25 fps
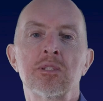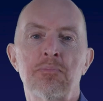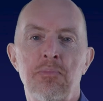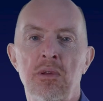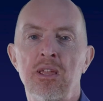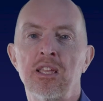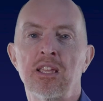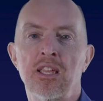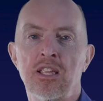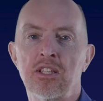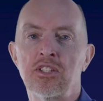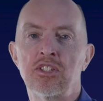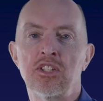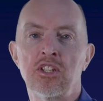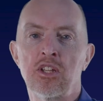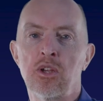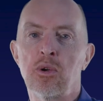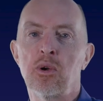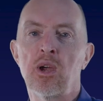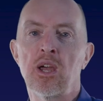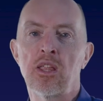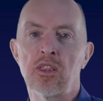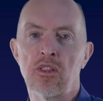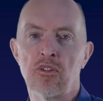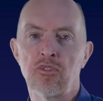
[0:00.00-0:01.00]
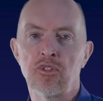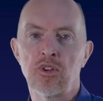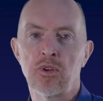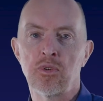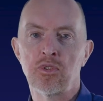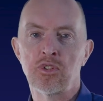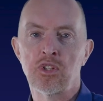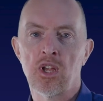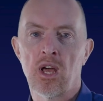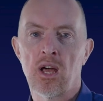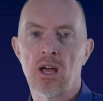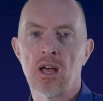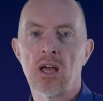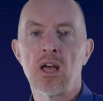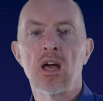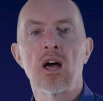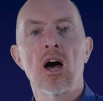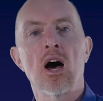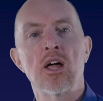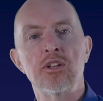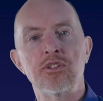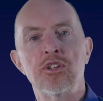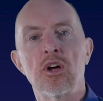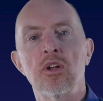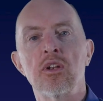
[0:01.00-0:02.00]
speaking to you in the future
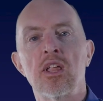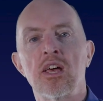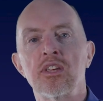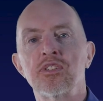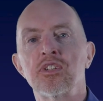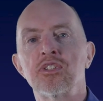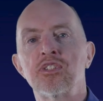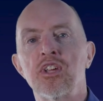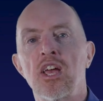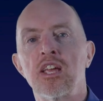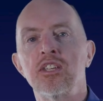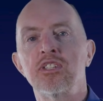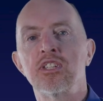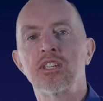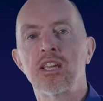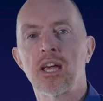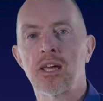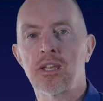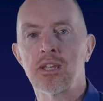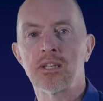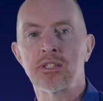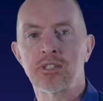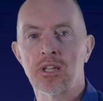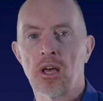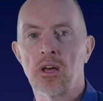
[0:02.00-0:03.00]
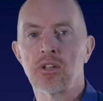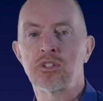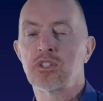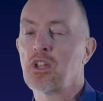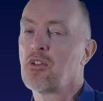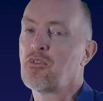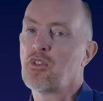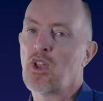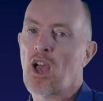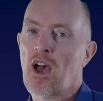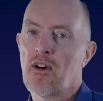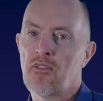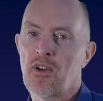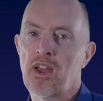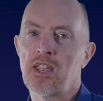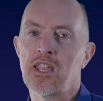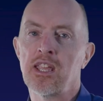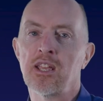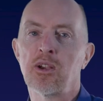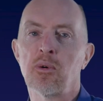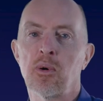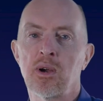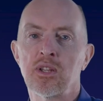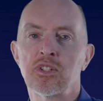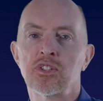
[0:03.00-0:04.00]
and don't hesitate to get in touch if you have any
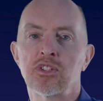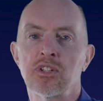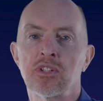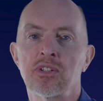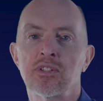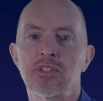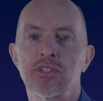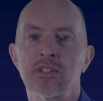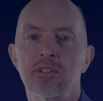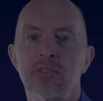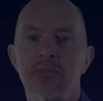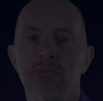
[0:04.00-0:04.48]
questions.